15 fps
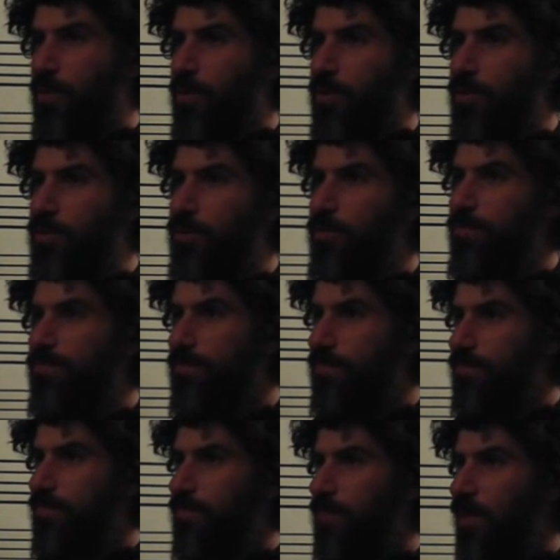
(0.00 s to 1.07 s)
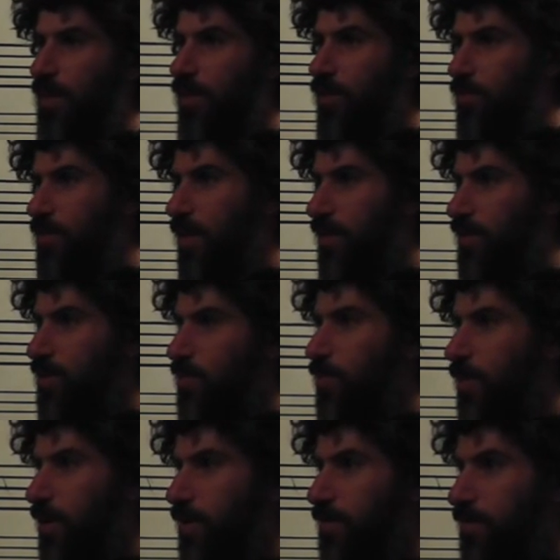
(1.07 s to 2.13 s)
further ado, I'll let you take this
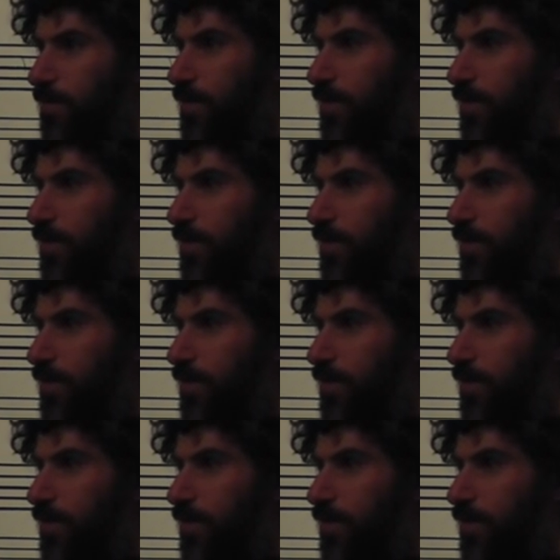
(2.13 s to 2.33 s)
away.